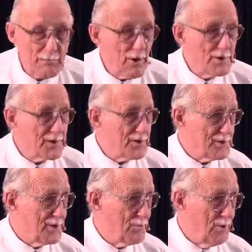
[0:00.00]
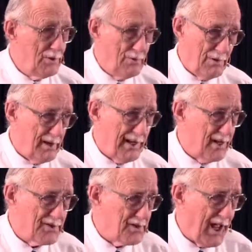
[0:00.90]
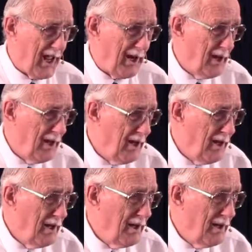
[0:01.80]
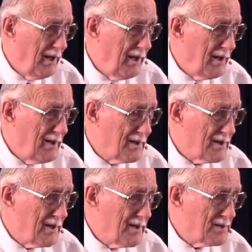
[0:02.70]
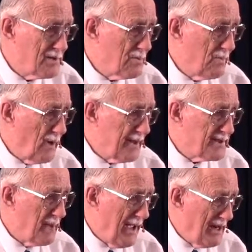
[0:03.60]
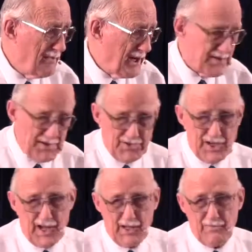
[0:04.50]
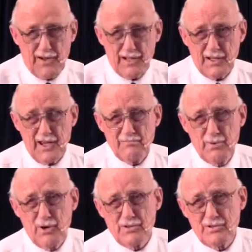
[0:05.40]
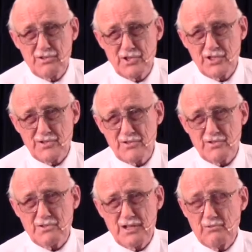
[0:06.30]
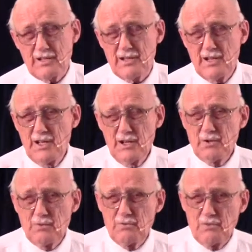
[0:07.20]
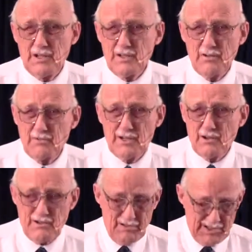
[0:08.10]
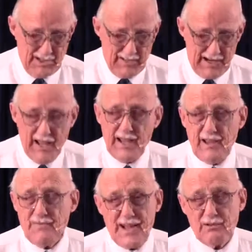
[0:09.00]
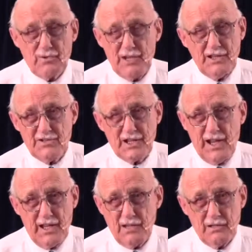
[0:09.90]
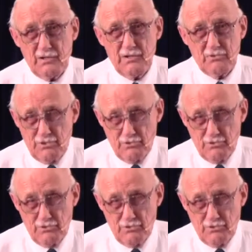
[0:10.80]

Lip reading: by a process that we do not understand. So this is what some Adventists are saying. Father gave birth to Jesus, you see. Well, we don't accept that. If that is a